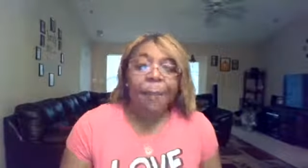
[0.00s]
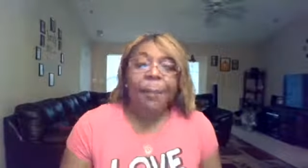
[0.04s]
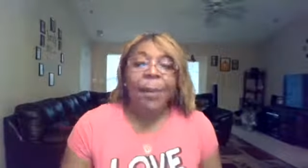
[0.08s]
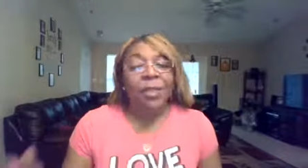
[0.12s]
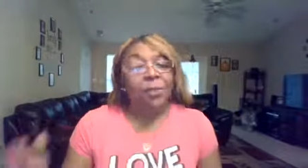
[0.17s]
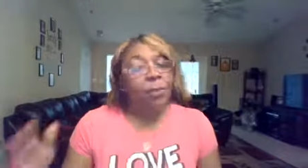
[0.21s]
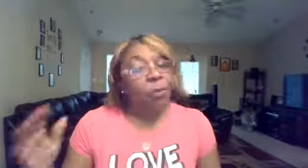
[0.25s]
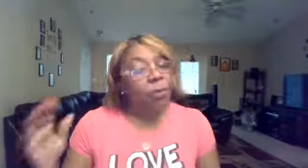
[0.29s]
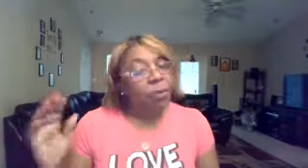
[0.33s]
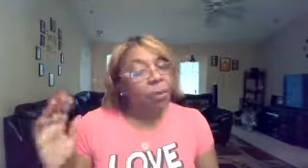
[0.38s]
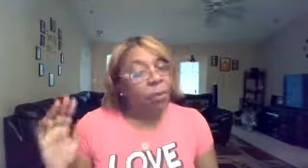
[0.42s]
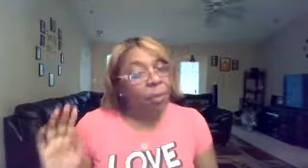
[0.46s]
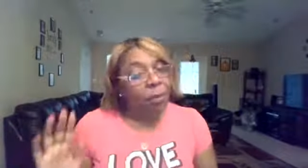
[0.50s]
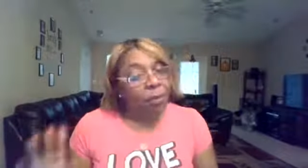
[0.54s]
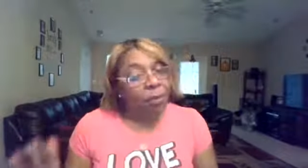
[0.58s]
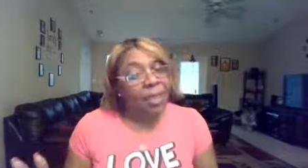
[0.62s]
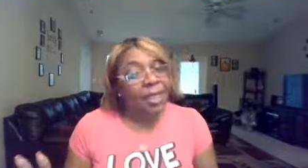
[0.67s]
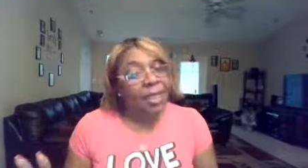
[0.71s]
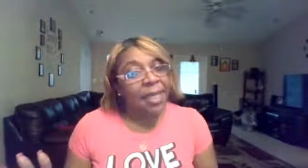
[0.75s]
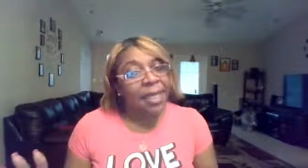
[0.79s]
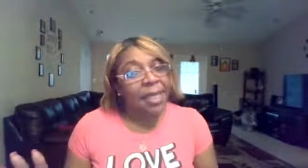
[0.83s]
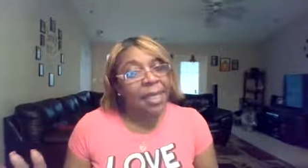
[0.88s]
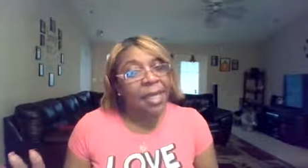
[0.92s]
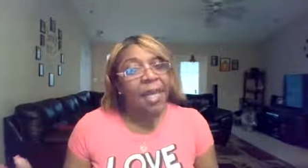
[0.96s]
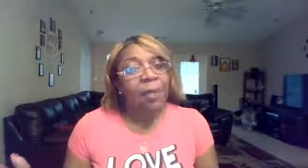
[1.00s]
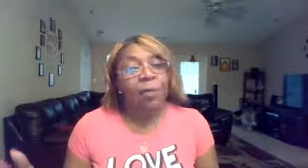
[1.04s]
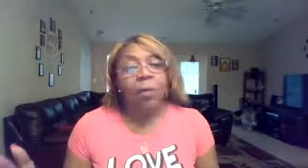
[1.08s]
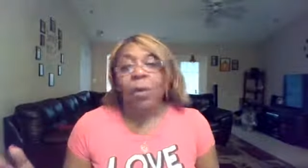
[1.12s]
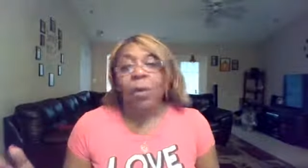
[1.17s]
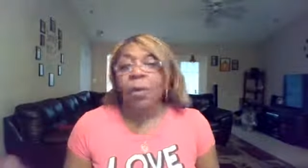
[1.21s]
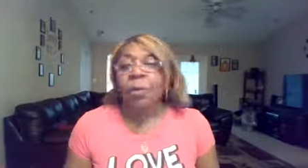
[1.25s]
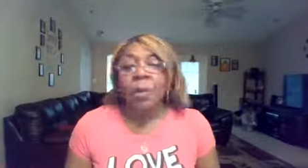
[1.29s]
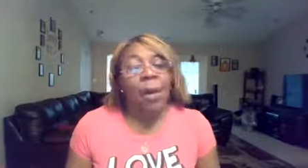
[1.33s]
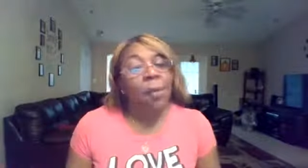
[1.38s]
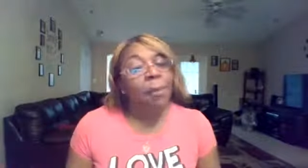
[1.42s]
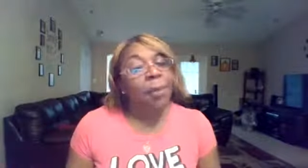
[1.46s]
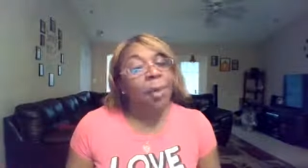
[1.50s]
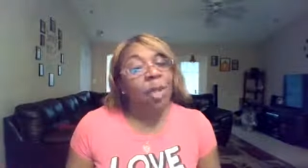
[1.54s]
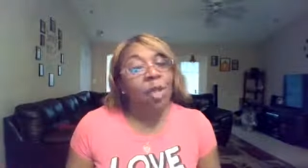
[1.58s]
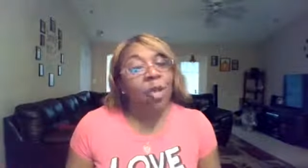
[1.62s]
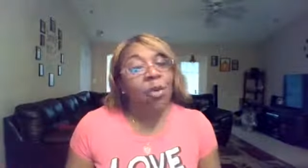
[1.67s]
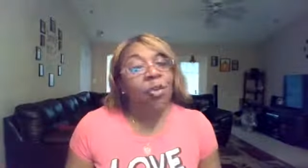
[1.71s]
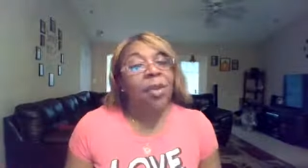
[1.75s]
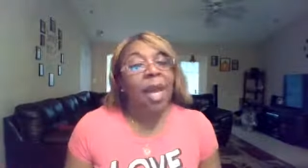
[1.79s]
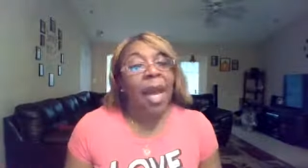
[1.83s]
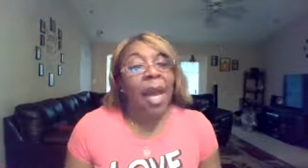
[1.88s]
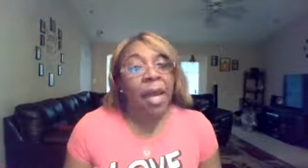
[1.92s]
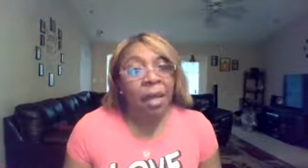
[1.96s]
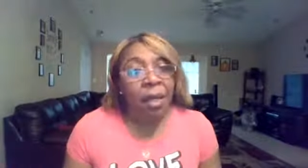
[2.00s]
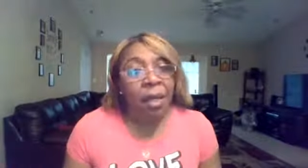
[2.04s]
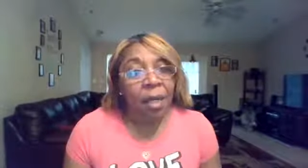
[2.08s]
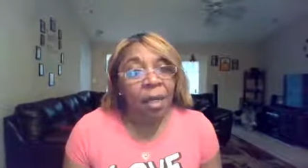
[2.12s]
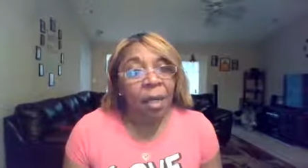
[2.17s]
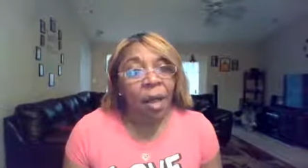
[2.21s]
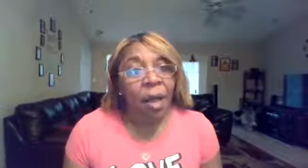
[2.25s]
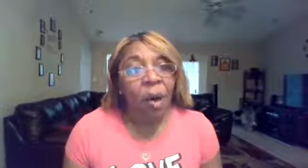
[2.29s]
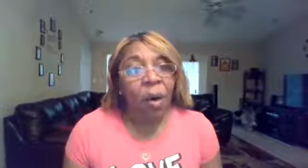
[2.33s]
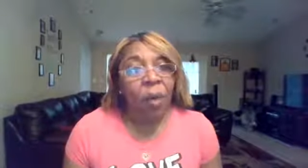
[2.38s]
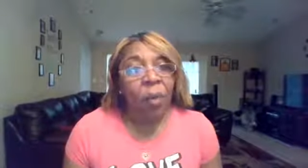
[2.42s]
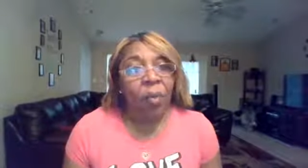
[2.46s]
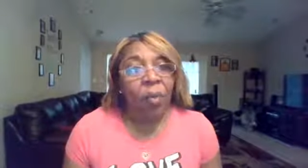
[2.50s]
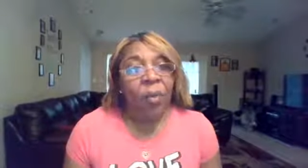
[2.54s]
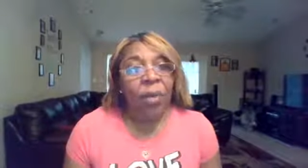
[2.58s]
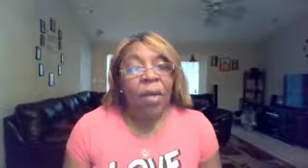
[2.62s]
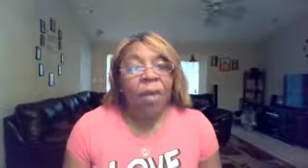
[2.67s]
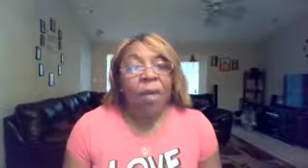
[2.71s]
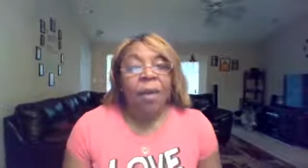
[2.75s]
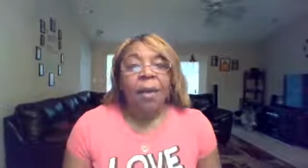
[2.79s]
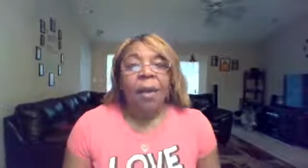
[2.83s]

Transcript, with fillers: But but again, remember you're not alone.